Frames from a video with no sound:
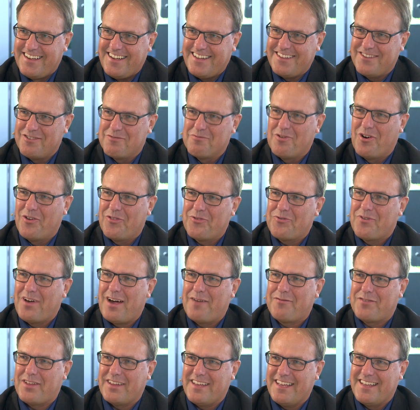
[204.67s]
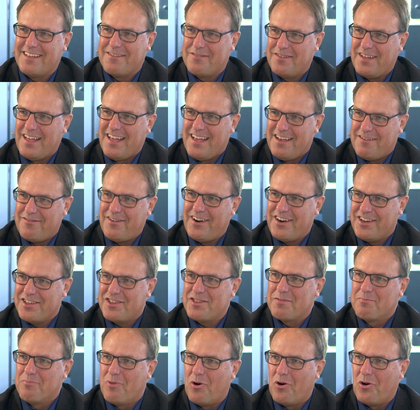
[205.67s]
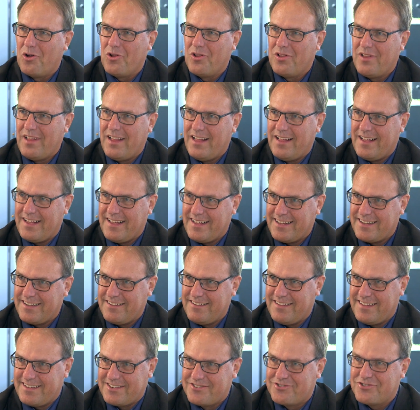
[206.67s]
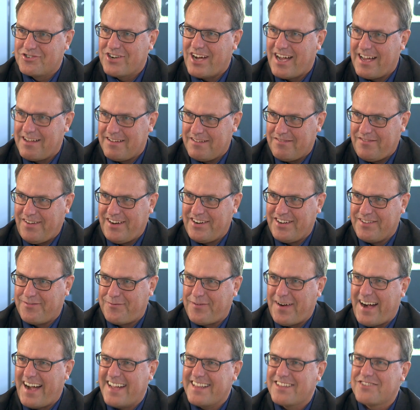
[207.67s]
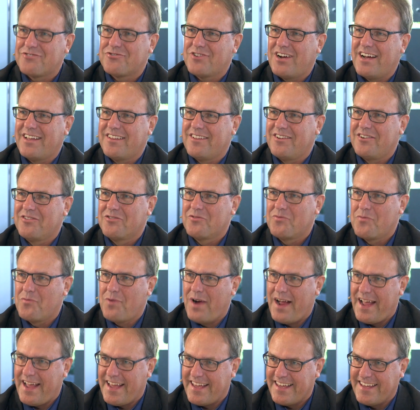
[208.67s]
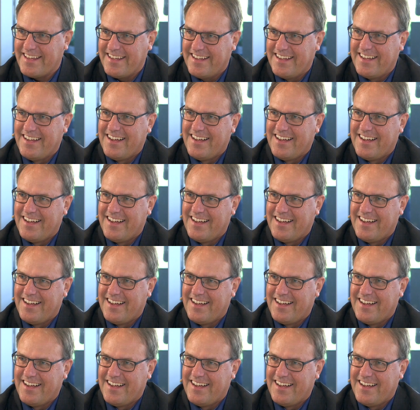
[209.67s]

And you want to have that in a very small, a very fine granular way